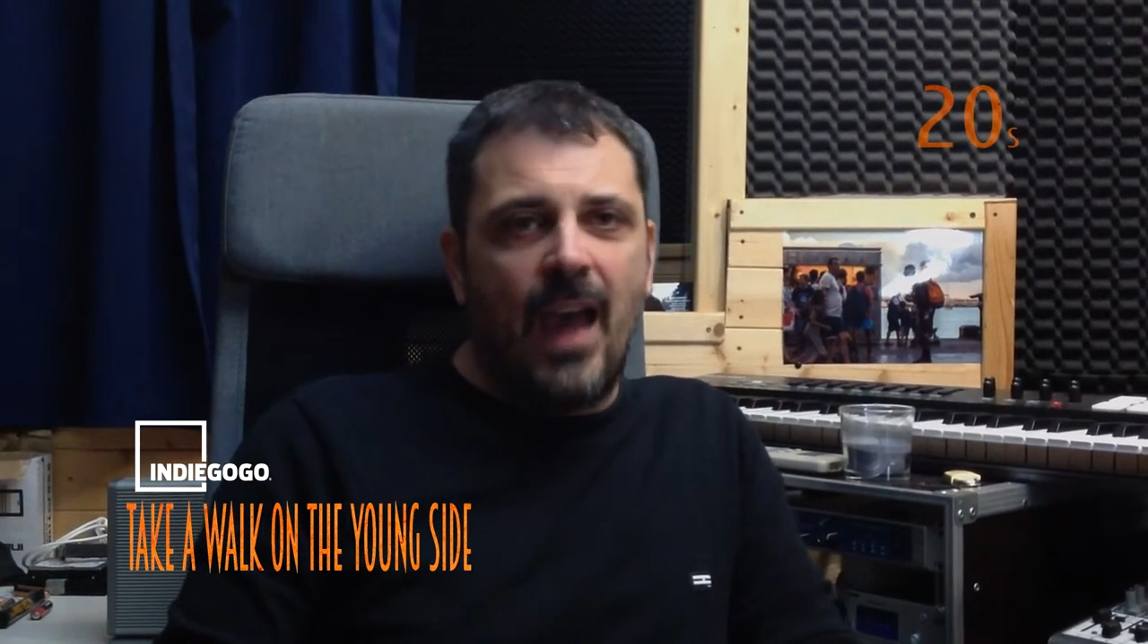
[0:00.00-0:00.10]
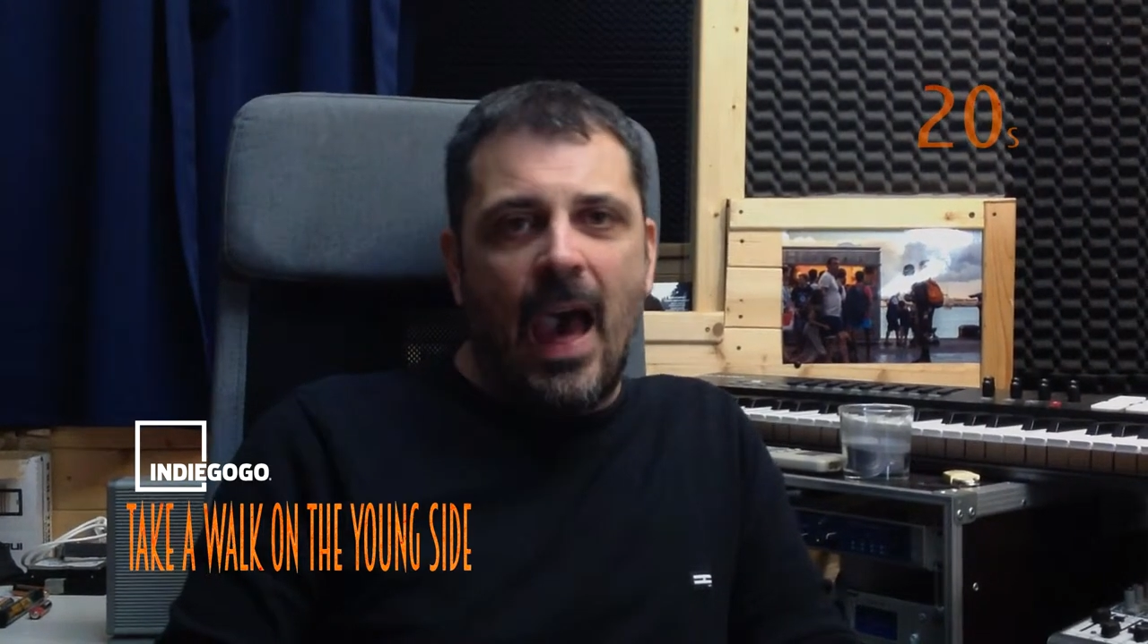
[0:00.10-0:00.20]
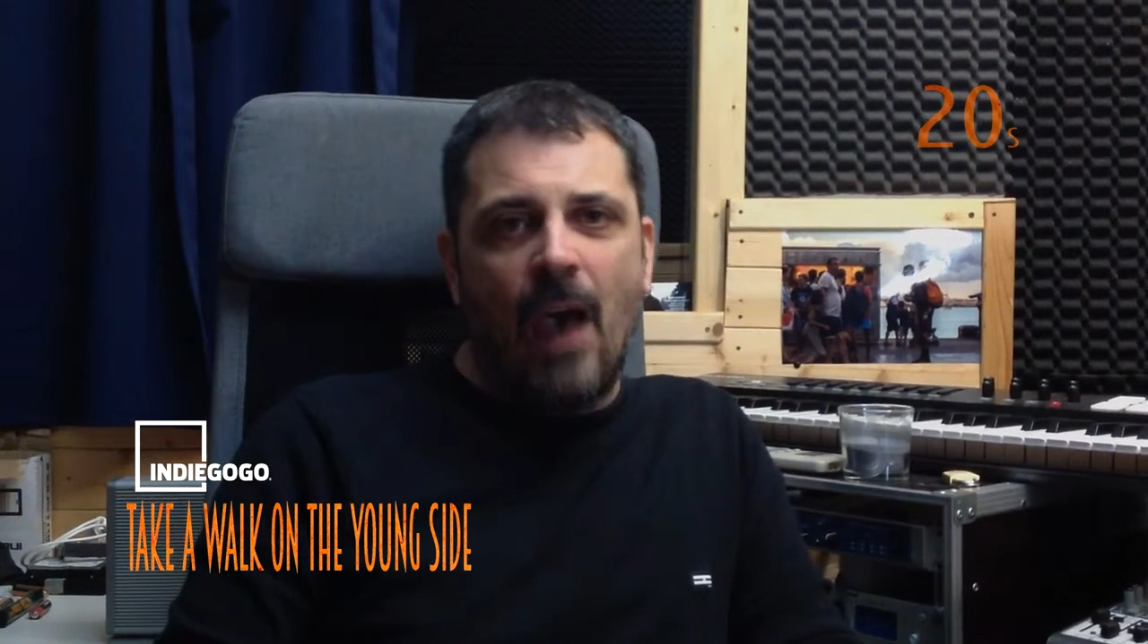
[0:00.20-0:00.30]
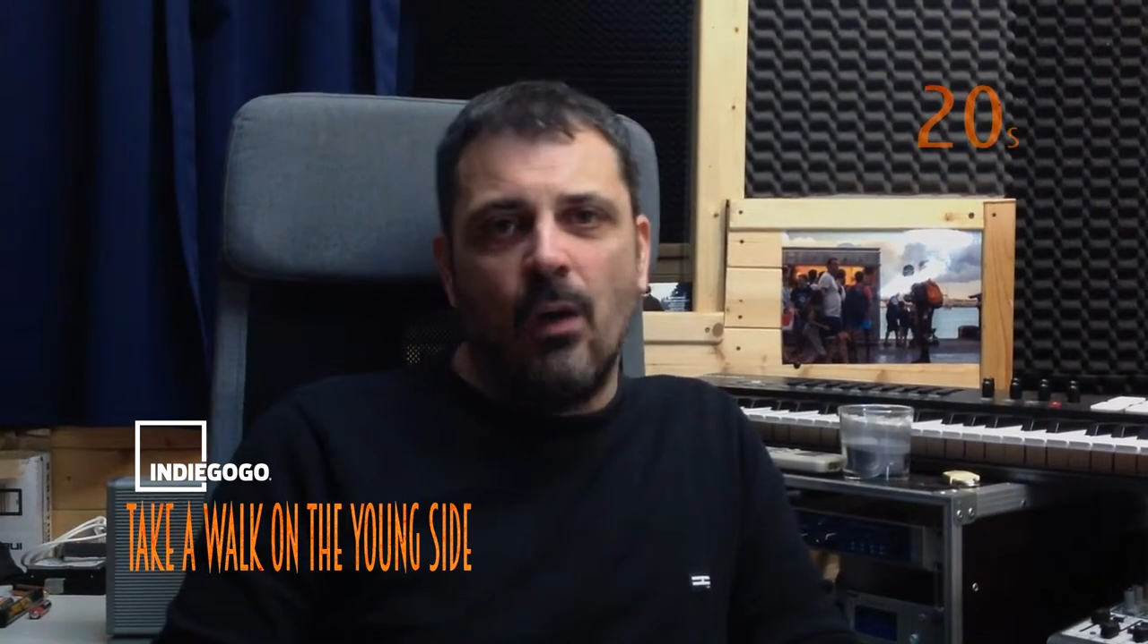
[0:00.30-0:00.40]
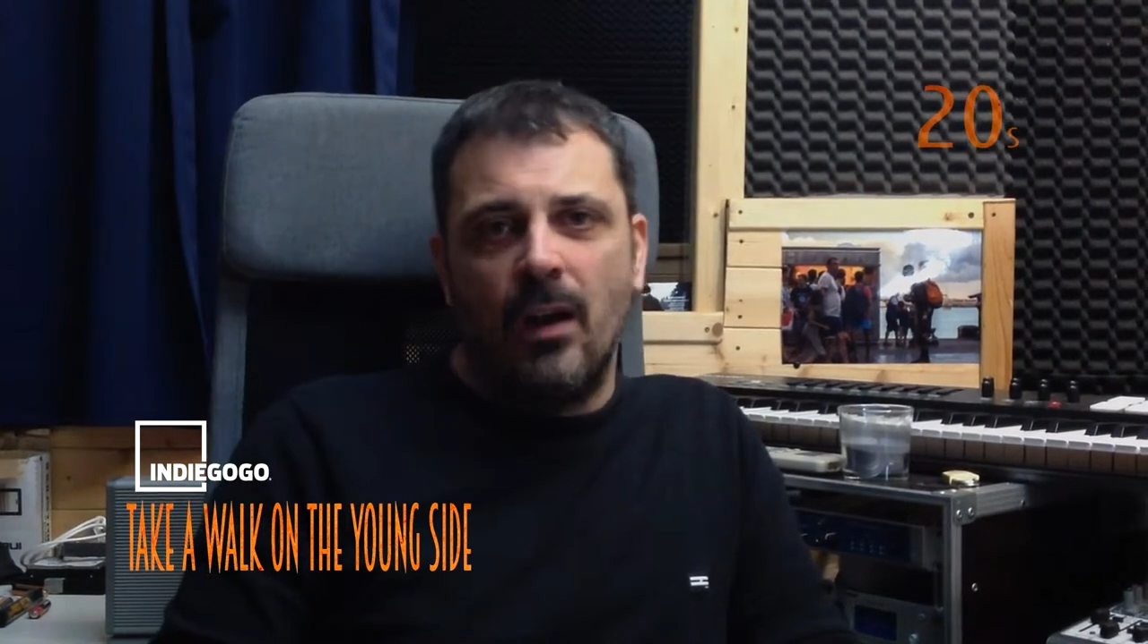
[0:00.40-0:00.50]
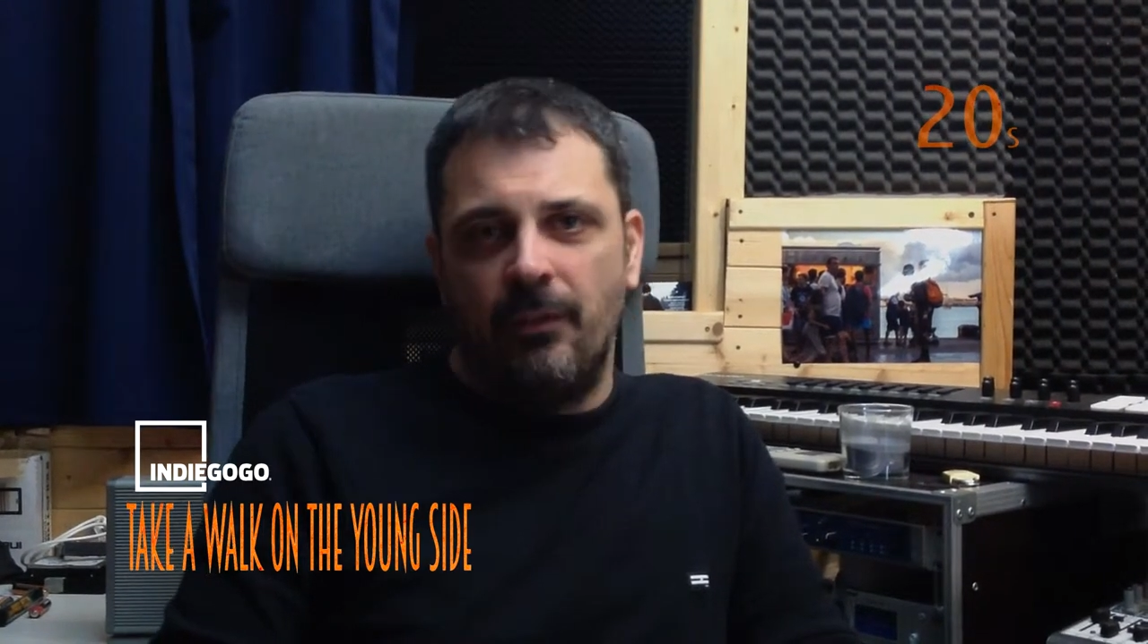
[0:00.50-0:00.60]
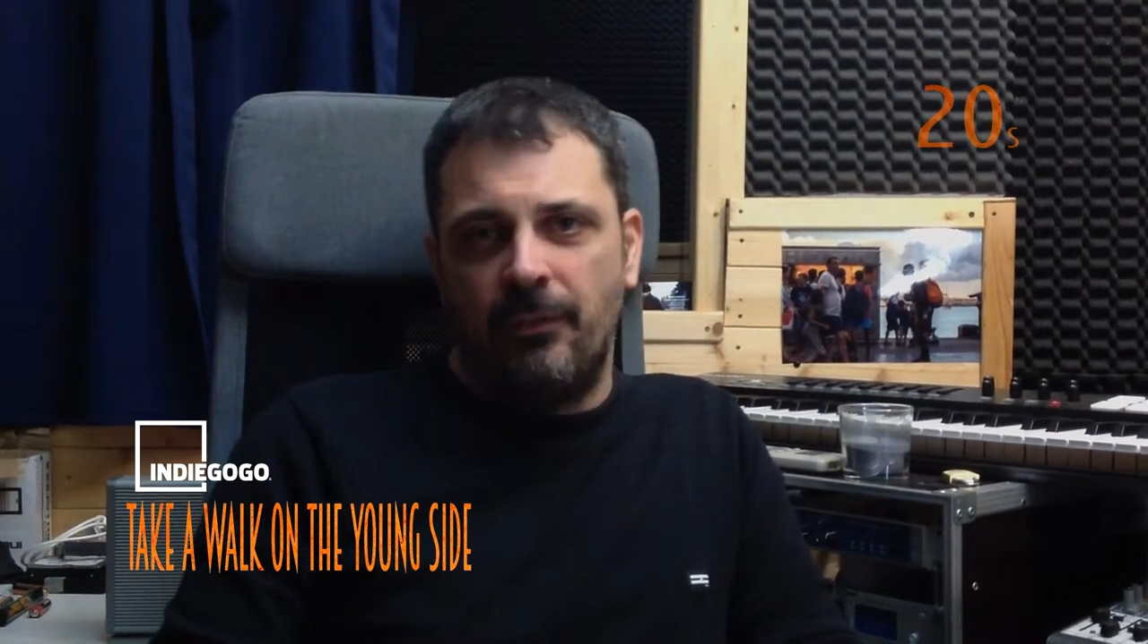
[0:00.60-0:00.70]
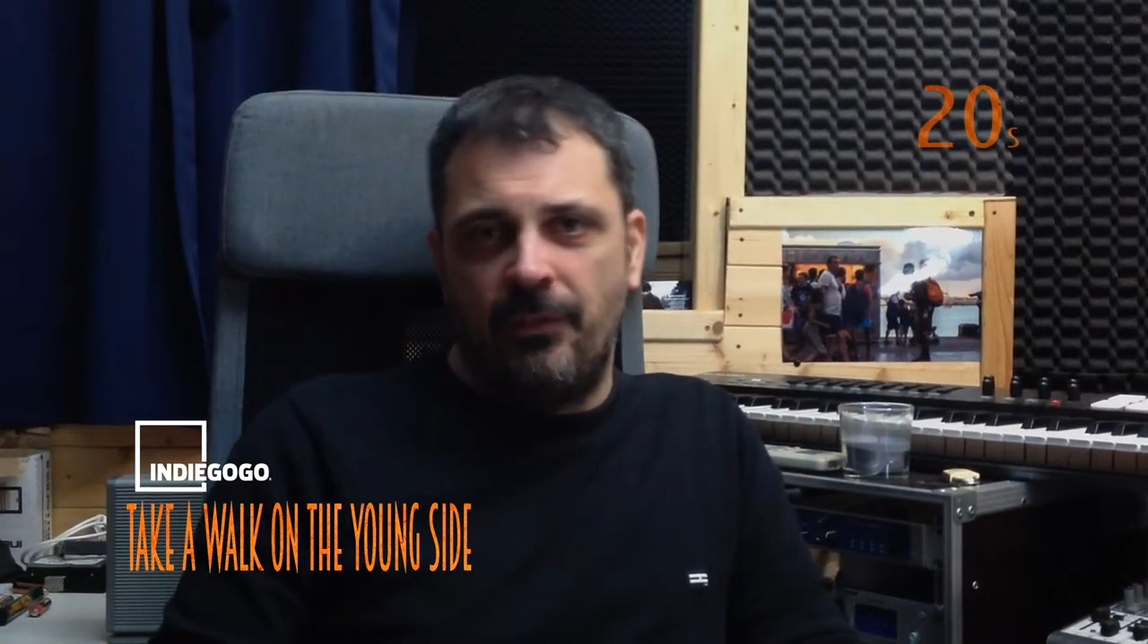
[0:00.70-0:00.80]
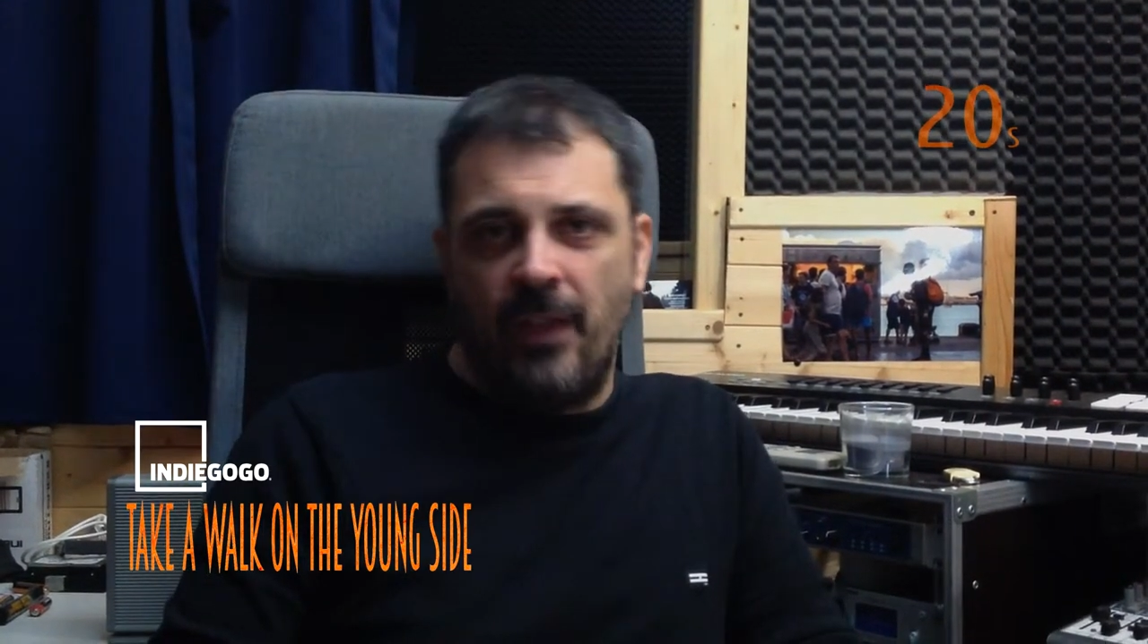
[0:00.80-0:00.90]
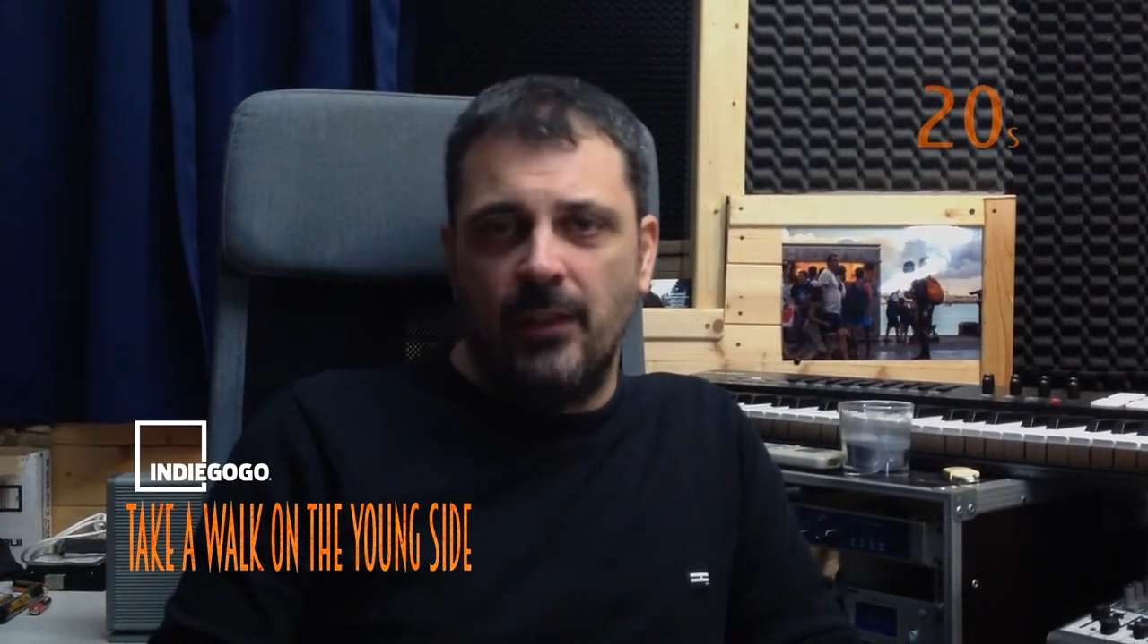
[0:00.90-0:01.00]
our
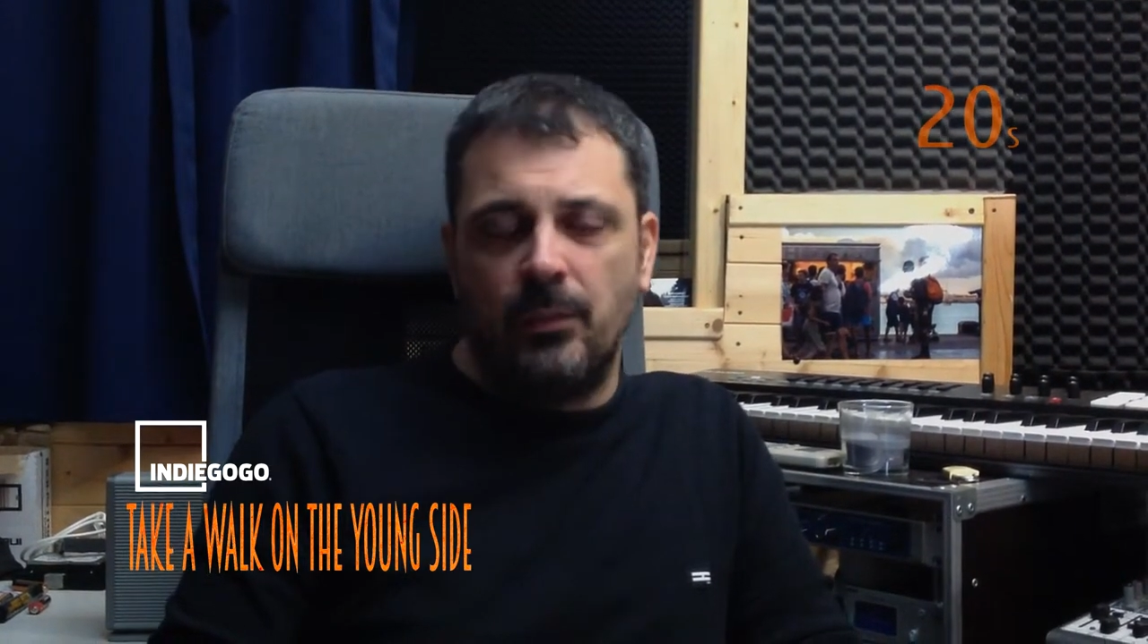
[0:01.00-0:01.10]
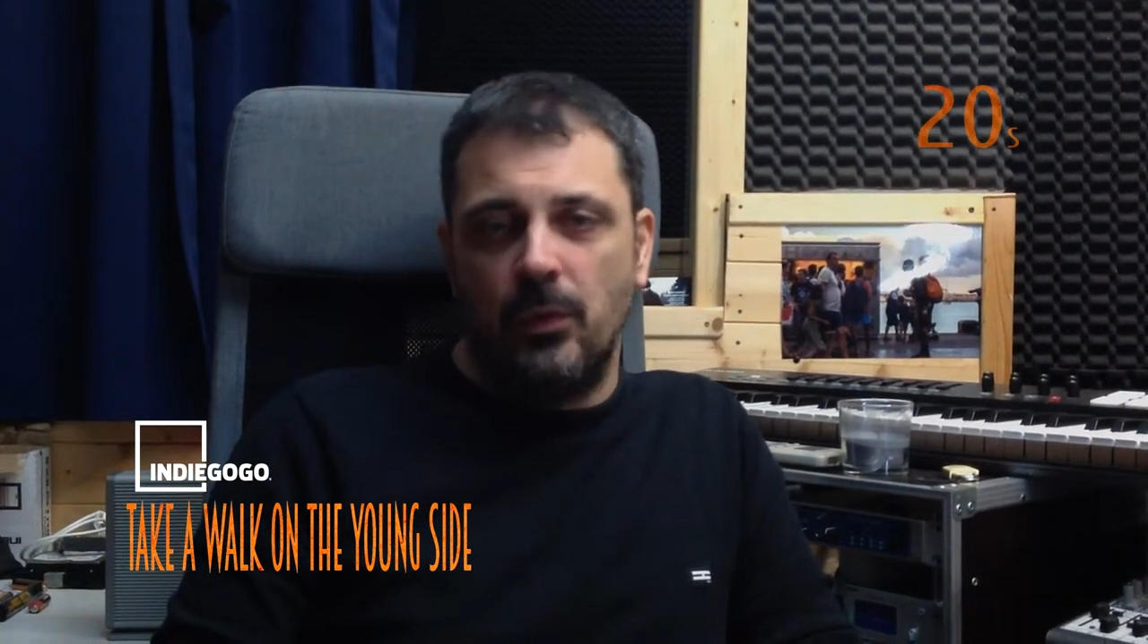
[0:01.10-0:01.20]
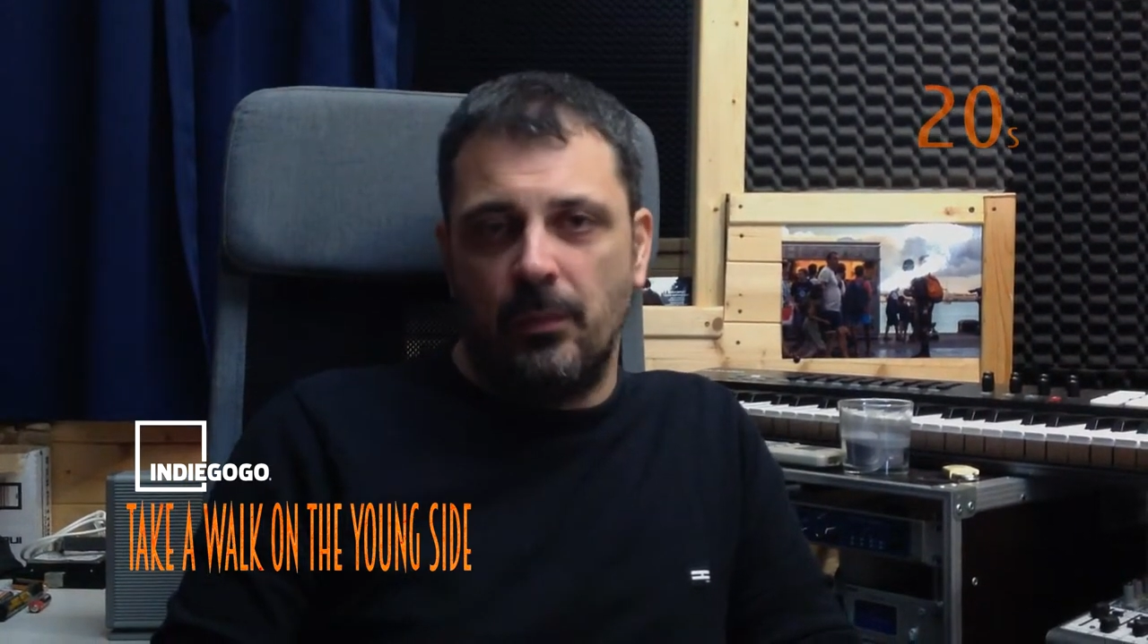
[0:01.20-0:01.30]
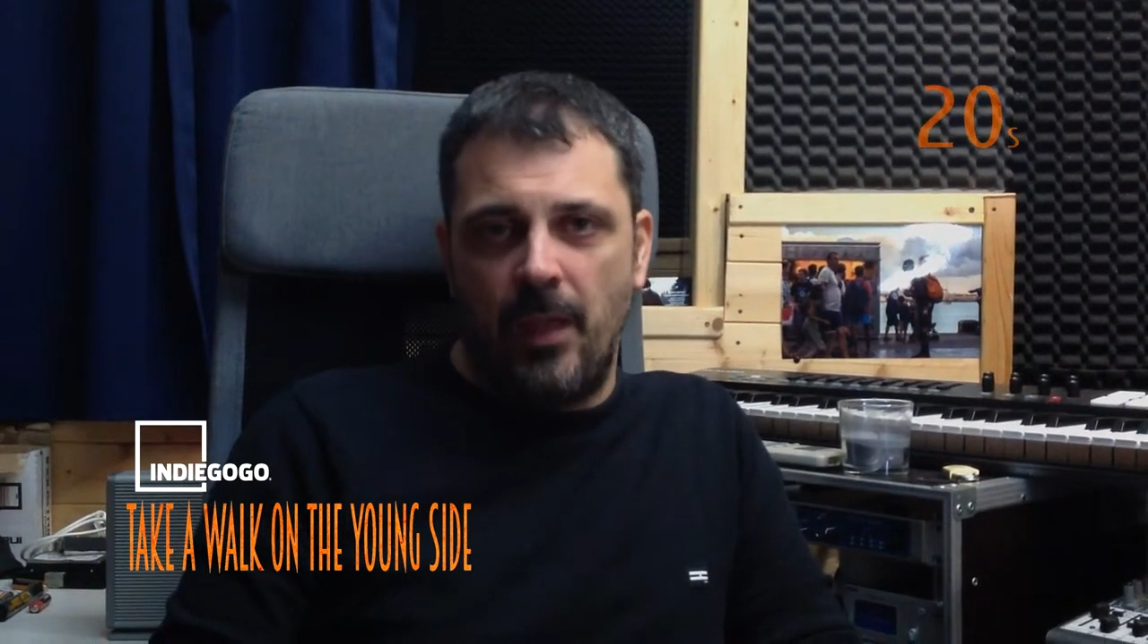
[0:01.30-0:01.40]
Facebook